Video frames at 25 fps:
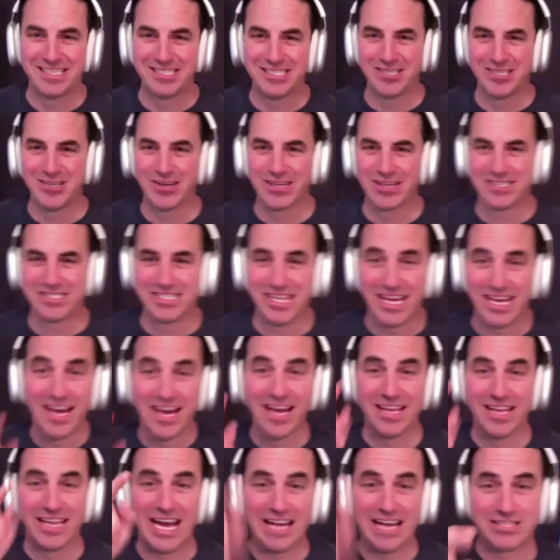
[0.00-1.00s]
So you can see
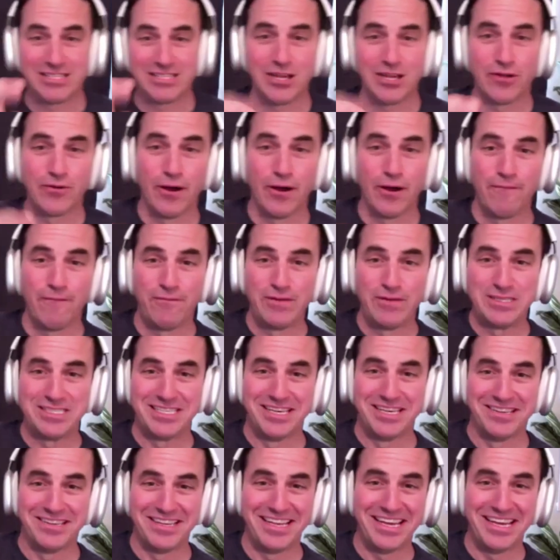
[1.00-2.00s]
that's the grow
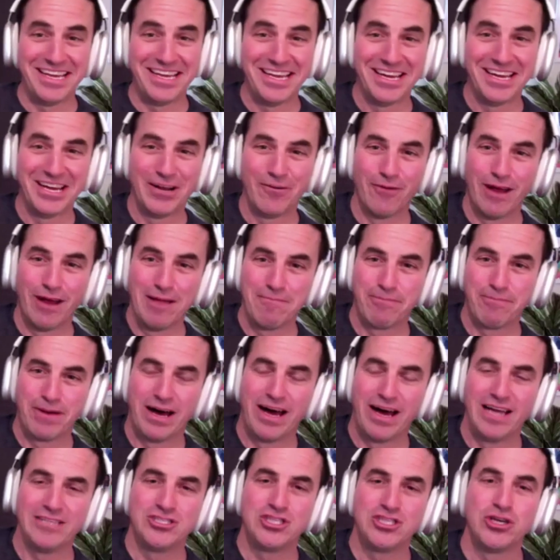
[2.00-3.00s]
facility right
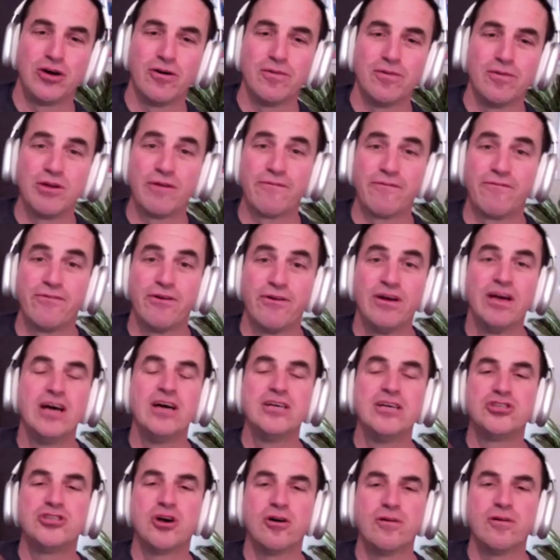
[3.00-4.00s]
behind. Show them
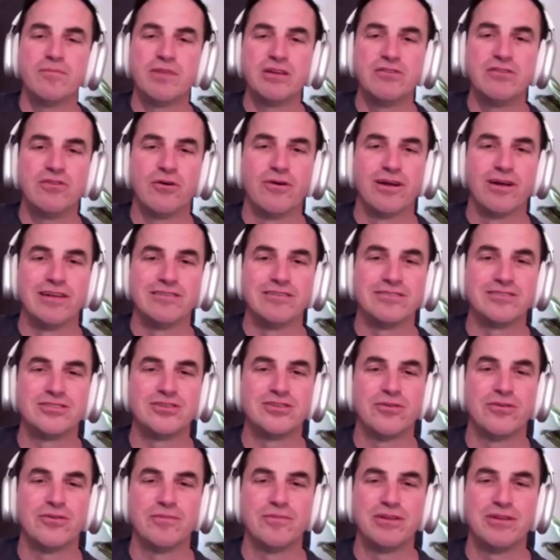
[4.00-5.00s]
the doors.
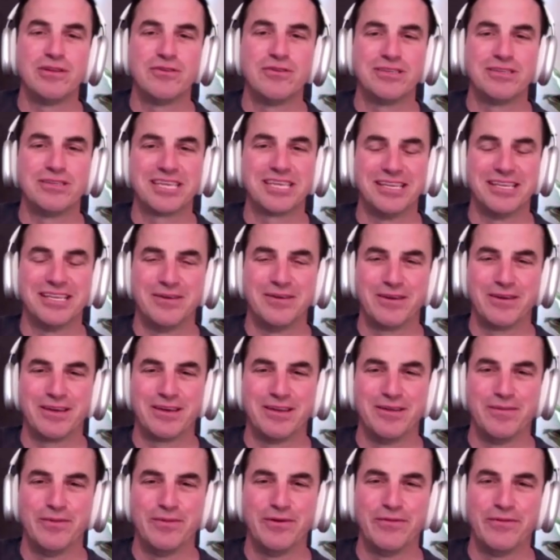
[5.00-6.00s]
Show them the doors. Can you
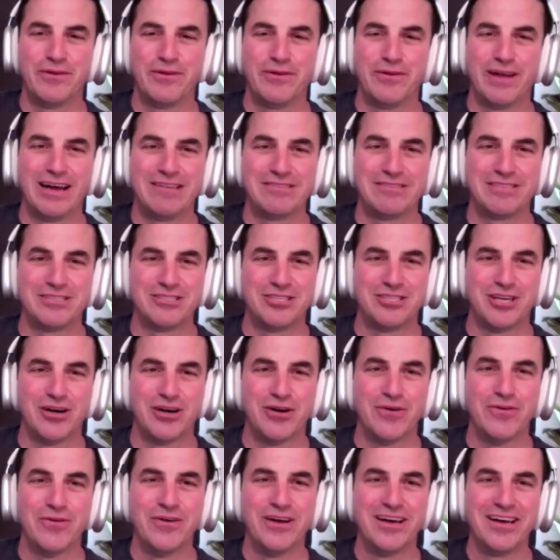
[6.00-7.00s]
move it around to
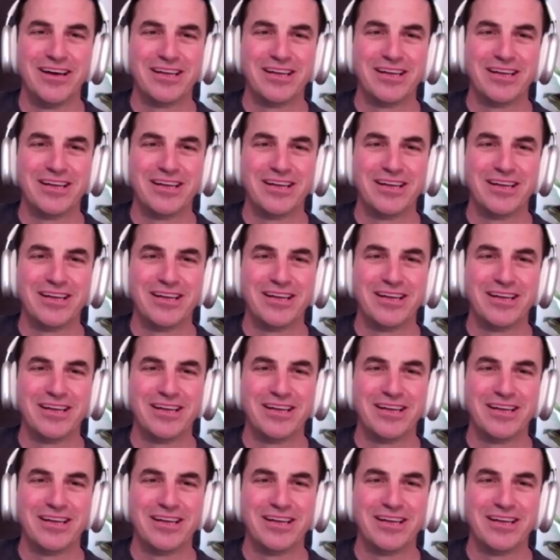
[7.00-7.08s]
show?